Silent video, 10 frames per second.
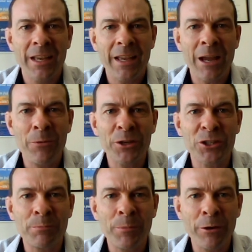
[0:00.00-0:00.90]
And we
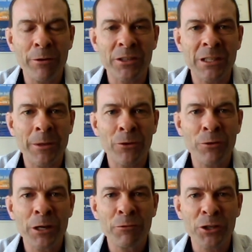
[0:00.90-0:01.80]
experienced something
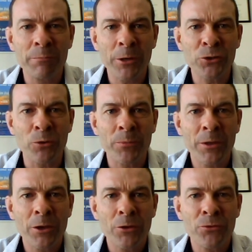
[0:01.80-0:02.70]
really, really special
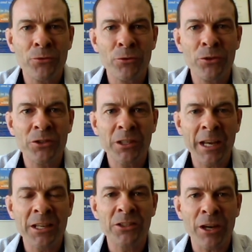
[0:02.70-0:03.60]
through this
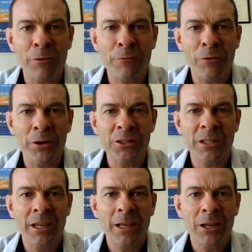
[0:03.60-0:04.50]
lady's sacrifice.
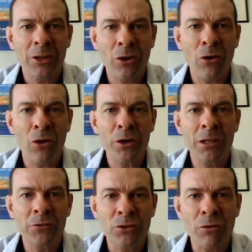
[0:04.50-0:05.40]
God
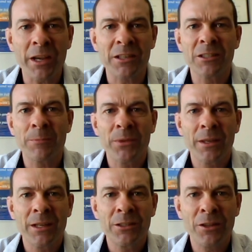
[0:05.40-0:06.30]
gives grace
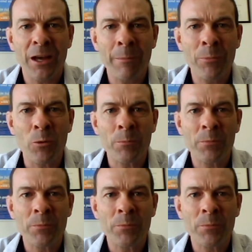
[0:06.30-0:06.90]
to the humble.